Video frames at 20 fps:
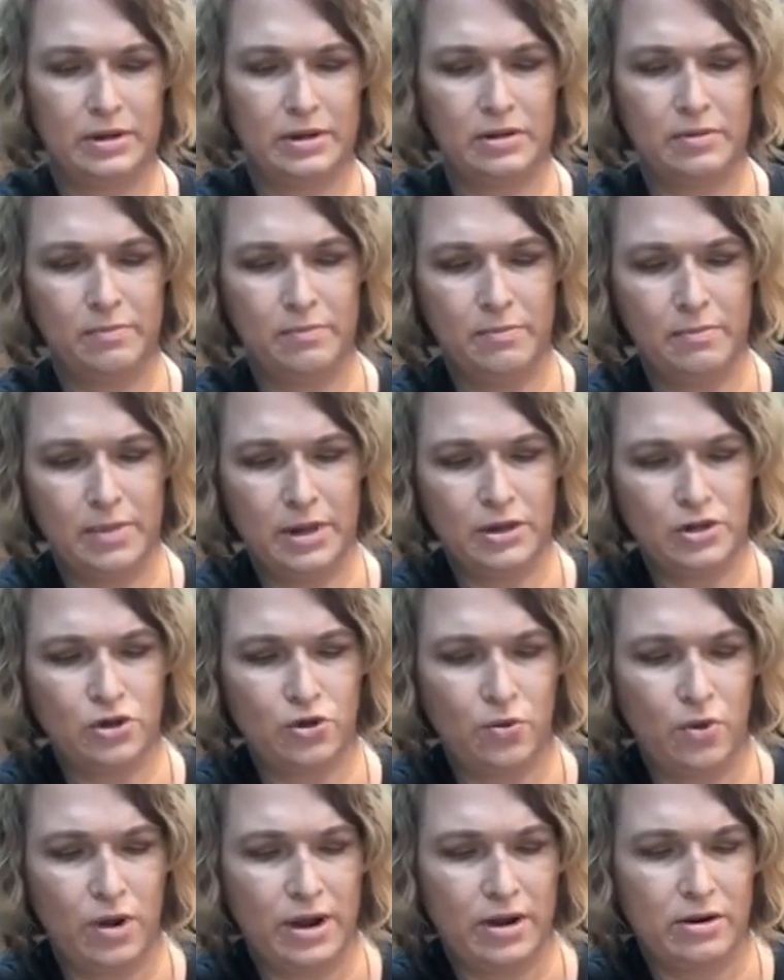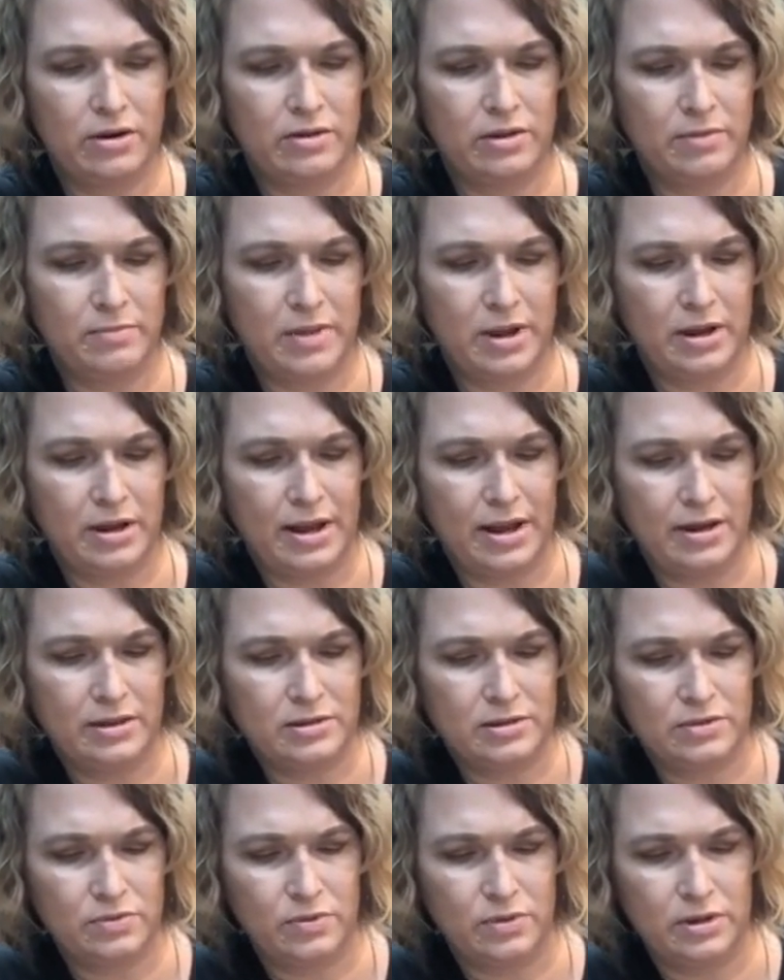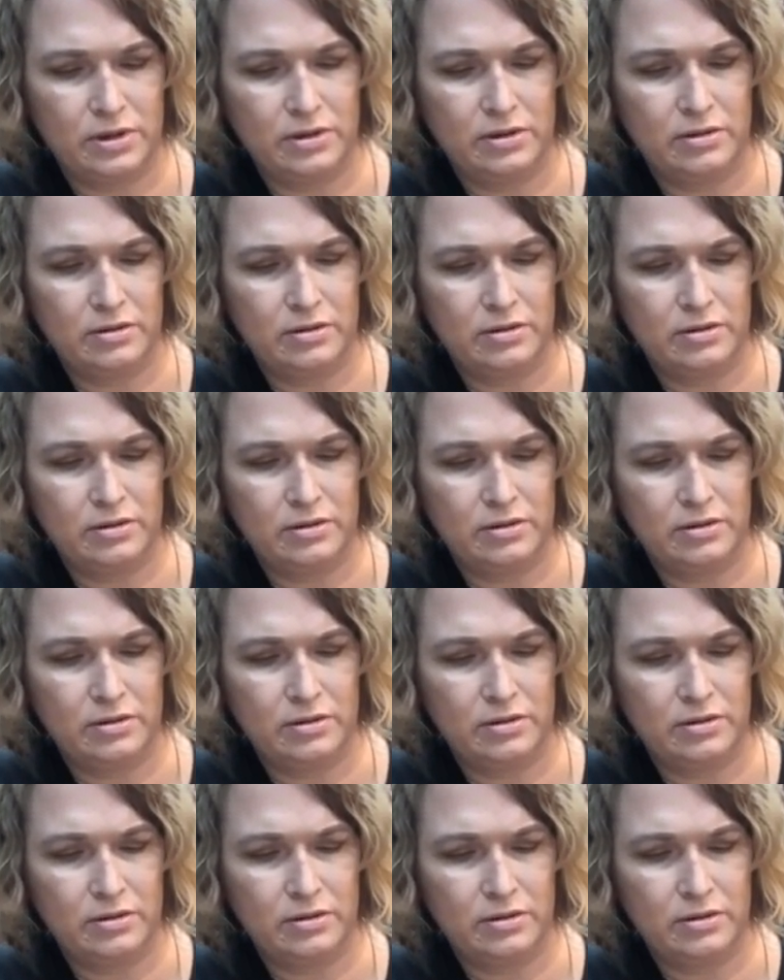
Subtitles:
much quieter than my last one.